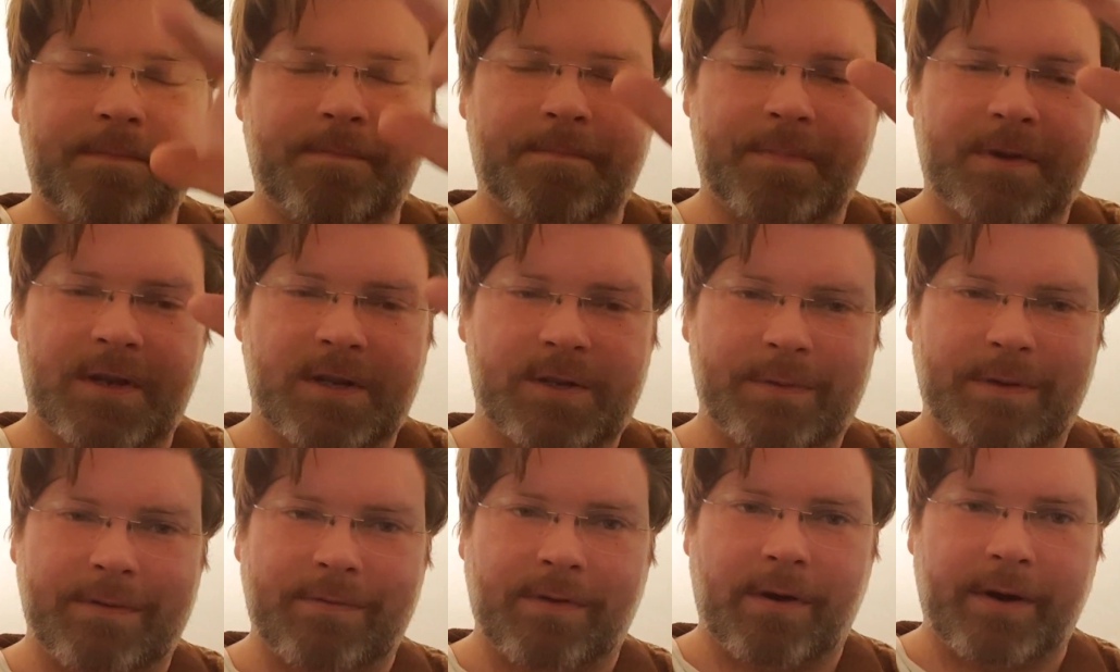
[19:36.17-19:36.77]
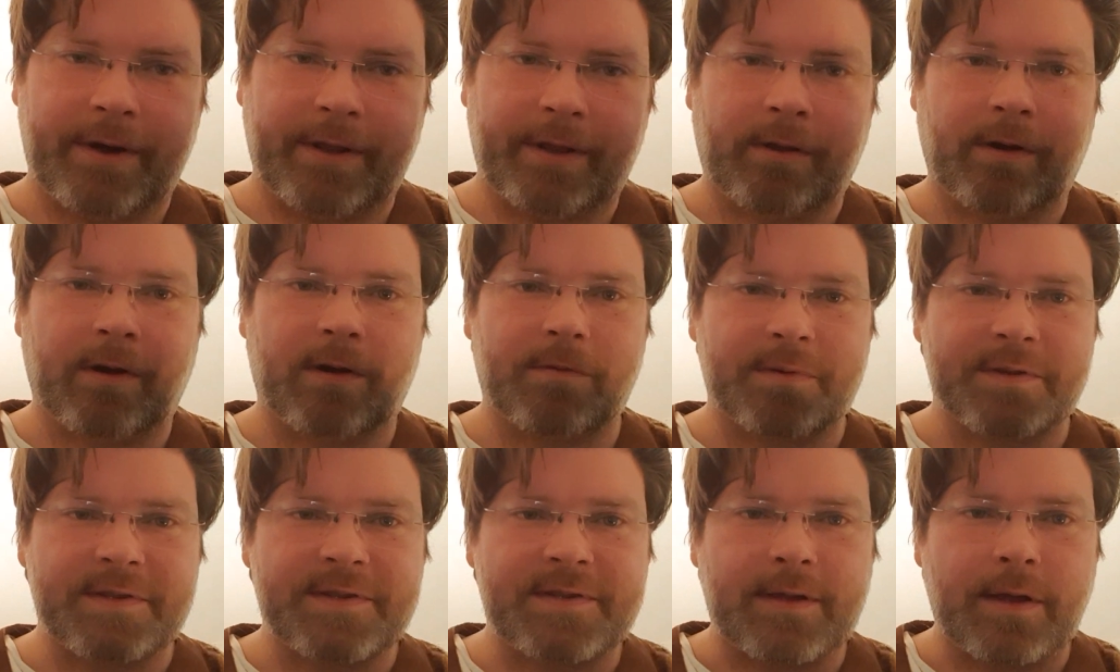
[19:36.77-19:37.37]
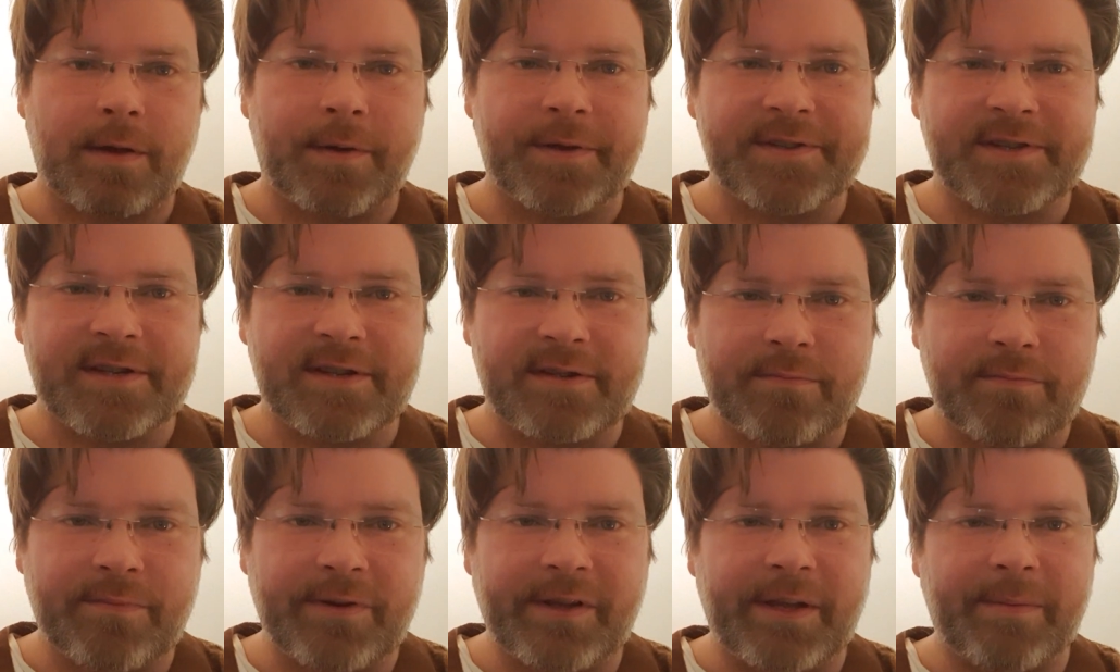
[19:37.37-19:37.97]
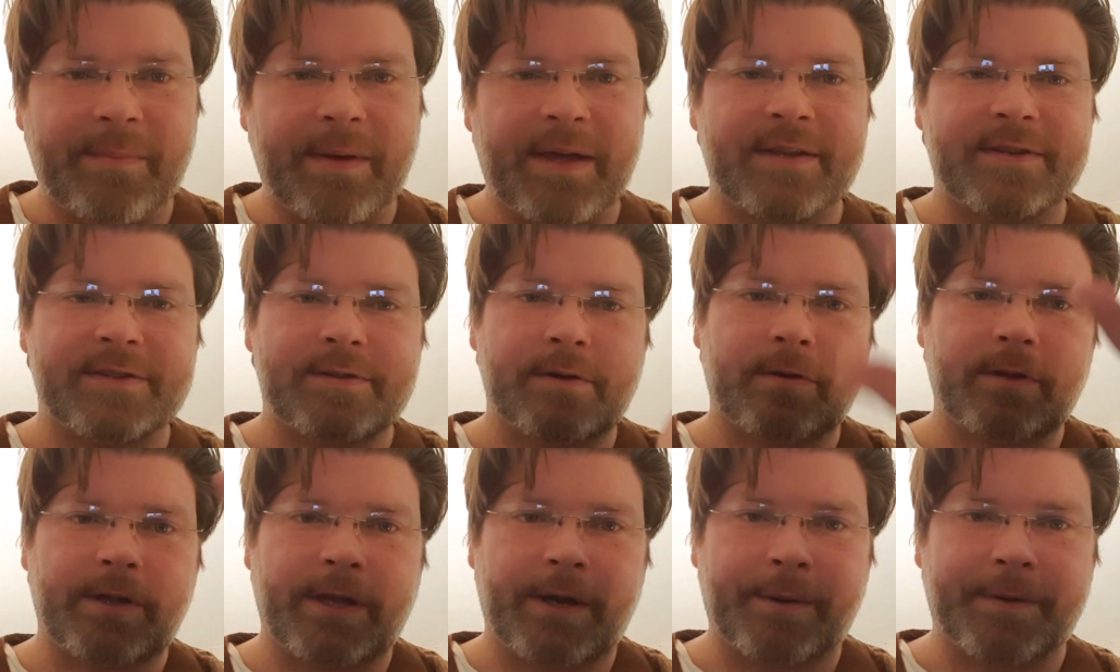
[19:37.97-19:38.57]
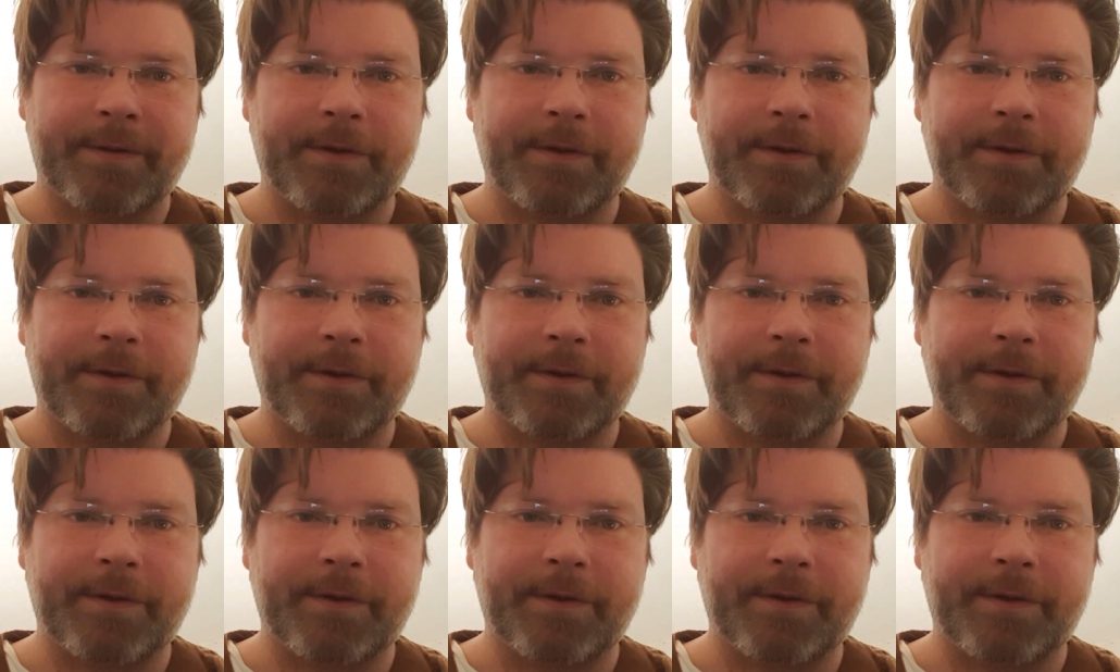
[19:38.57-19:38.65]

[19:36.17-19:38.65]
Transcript: because we've already learned what Stoicism really means earlier